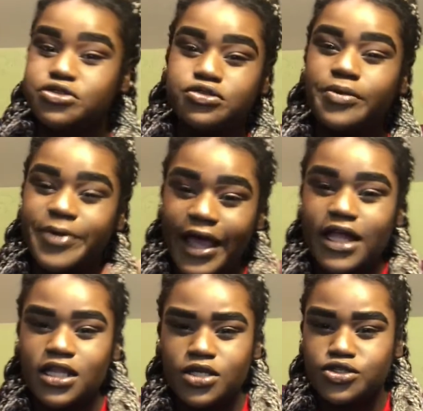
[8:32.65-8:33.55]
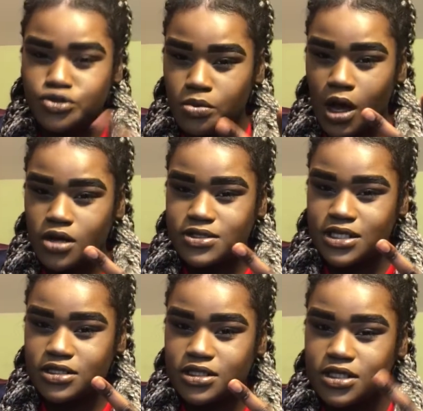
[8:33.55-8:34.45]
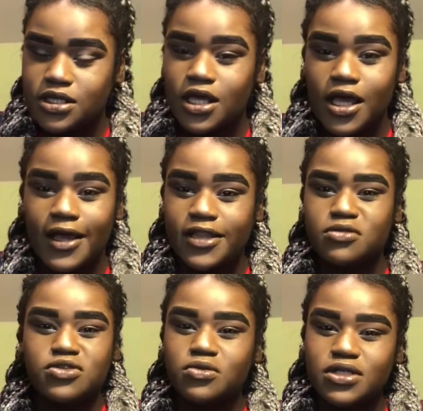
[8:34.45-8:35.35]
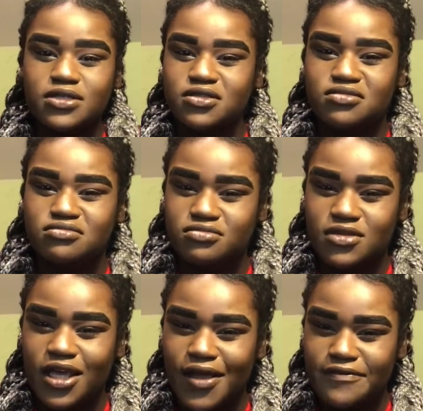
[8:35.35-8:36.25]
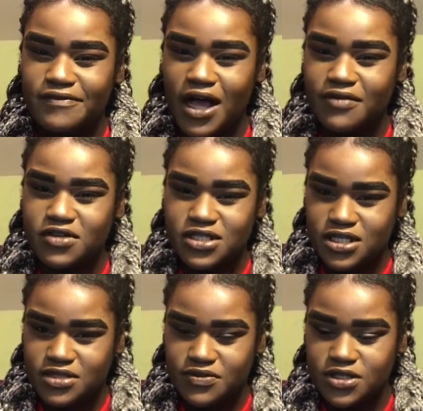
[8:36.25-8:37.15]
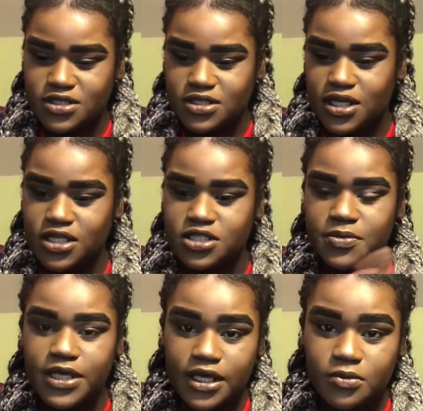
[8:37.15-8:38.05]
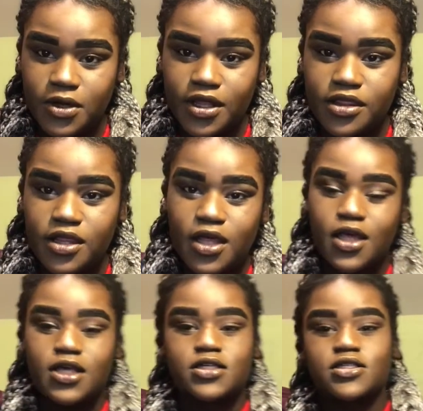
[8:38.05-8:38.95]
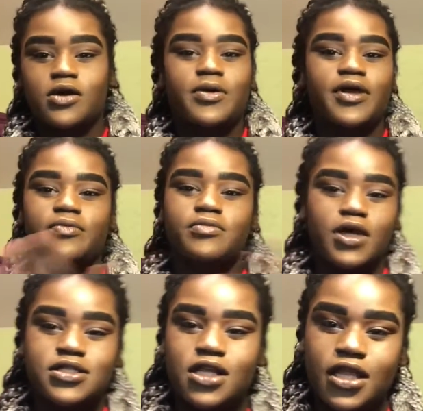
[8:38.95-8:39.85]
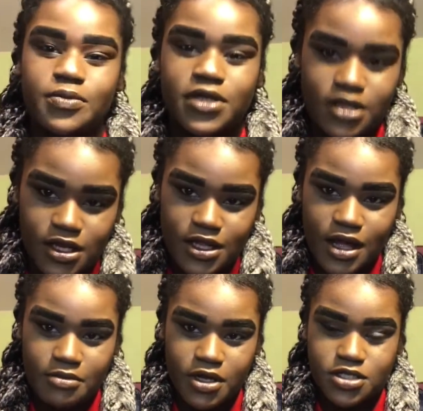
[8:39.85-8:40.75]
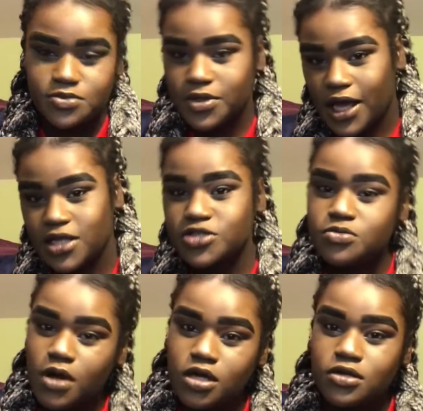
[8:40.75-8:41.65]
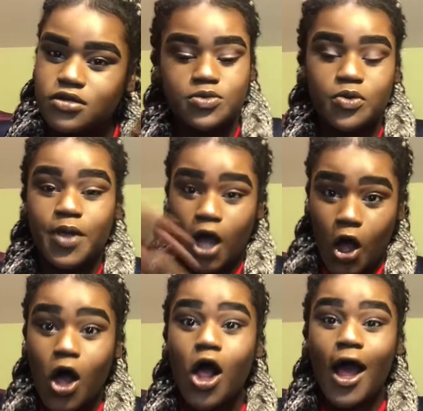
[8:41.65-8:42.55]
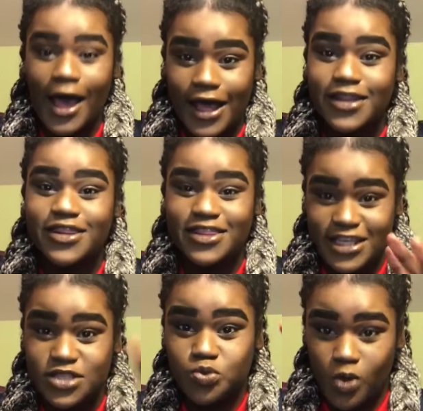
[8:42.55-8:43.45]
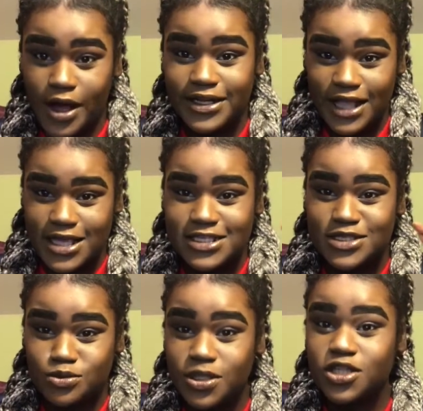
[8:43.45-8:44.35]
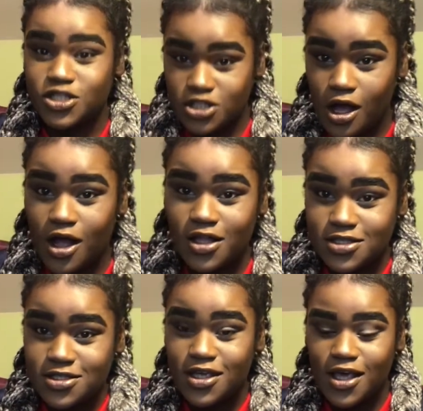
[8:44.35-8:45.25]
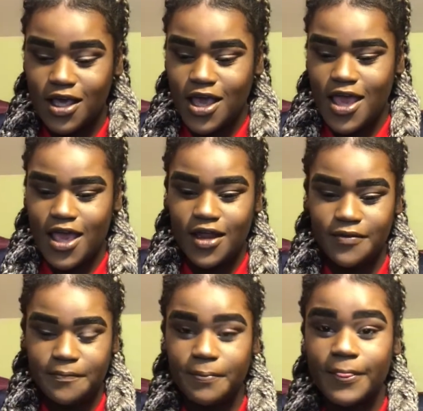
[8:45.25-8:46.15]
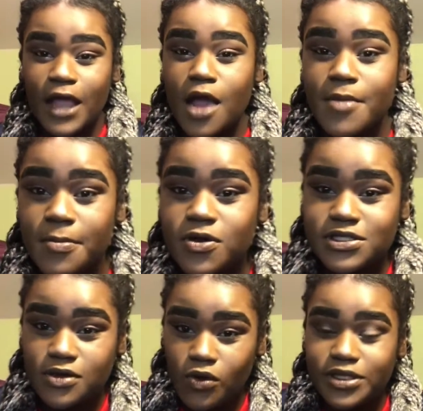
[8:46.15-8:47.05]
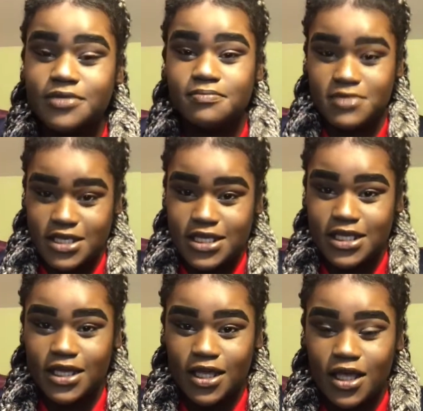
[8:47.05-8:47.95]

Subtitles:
we had, like, 2 bottles, I think. And there was only, like, 5 or 6 of us to begin with. So it's not like we needed that much. We had 2 bottles. So we all had these wine glasses with the shots. And I remember it was only me,